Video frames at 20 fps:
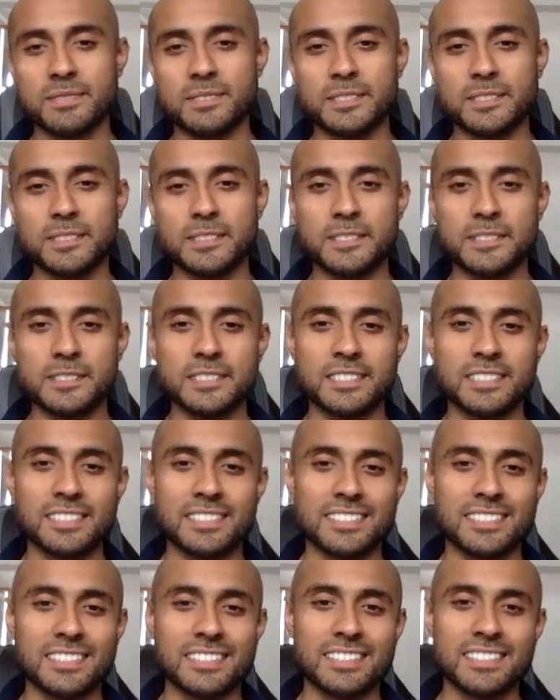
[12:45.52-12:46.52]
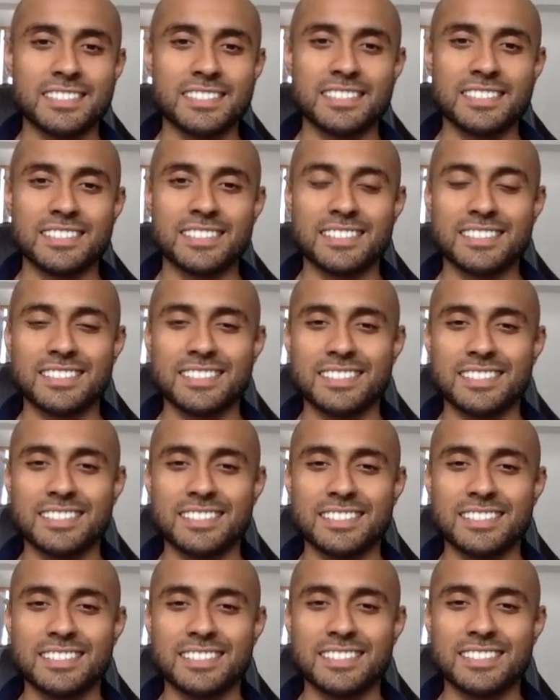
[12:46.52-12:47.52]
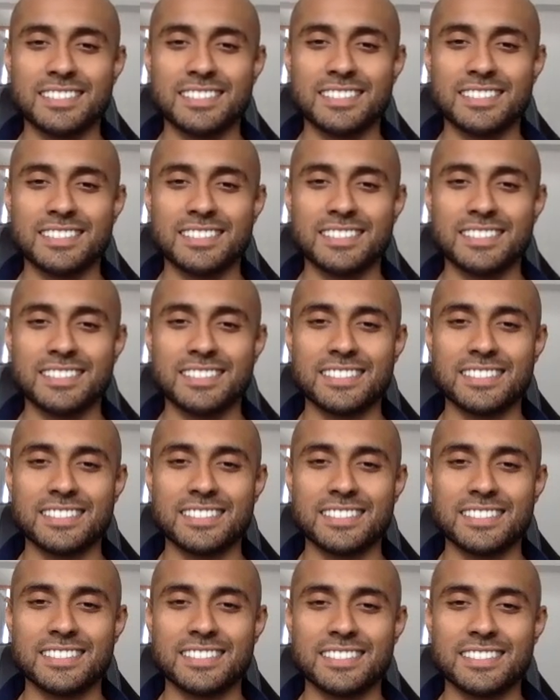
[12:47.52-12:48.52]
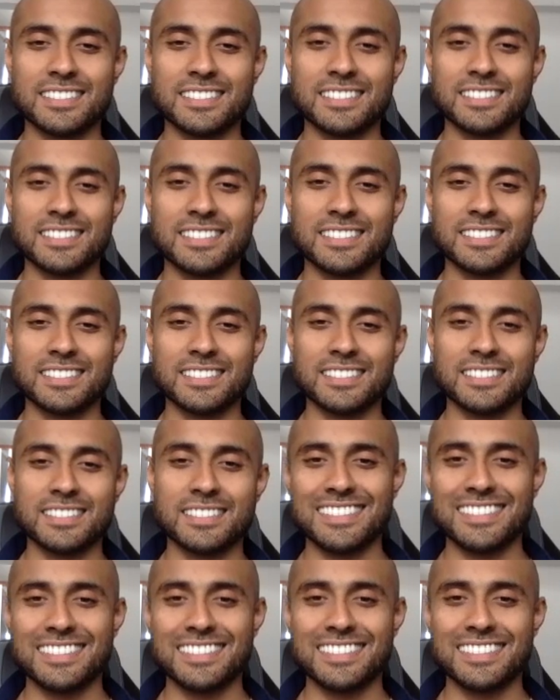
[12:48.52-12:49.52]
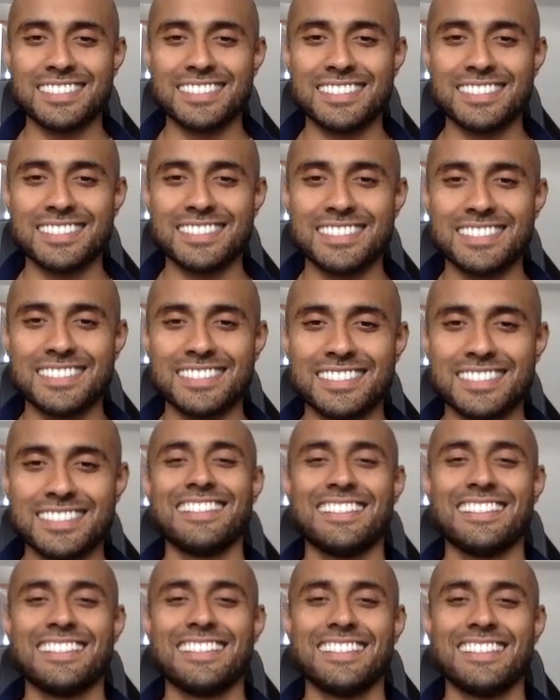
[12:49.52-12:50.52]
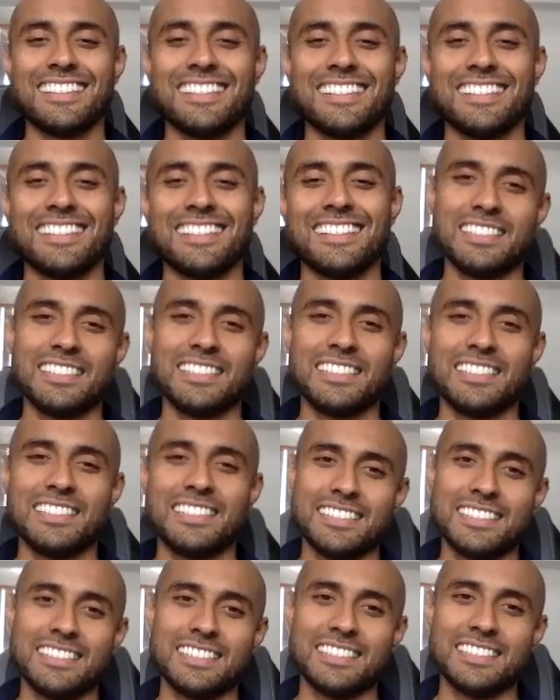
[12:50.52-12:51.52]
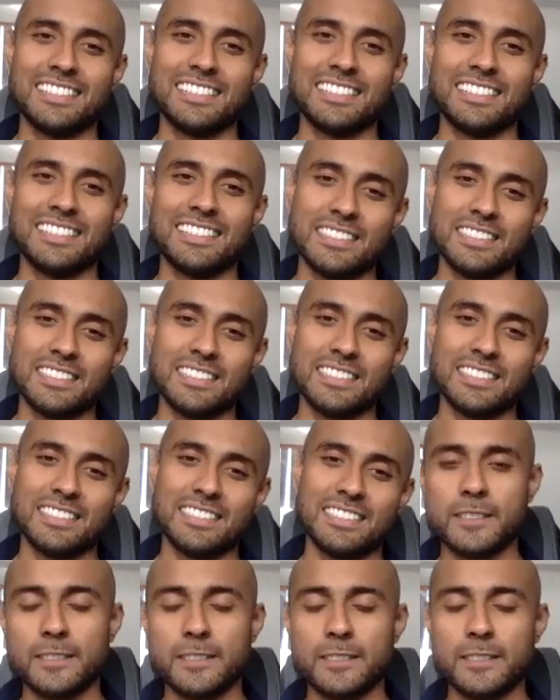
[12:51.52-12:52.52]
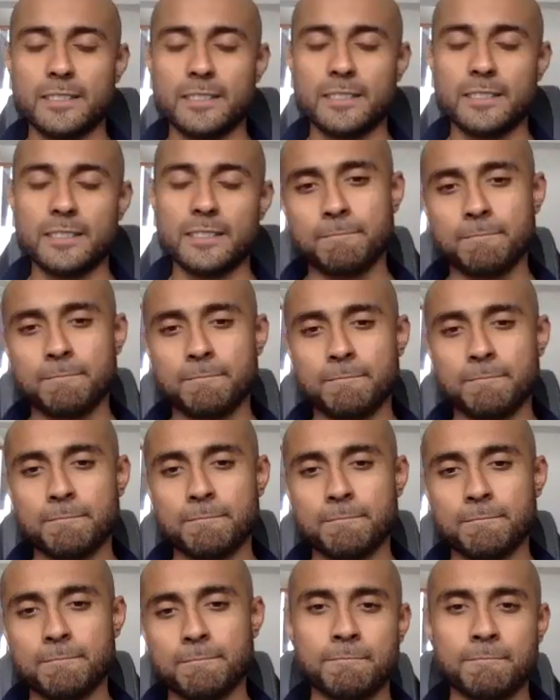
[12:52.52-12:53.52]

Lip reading: This person isn't speaking.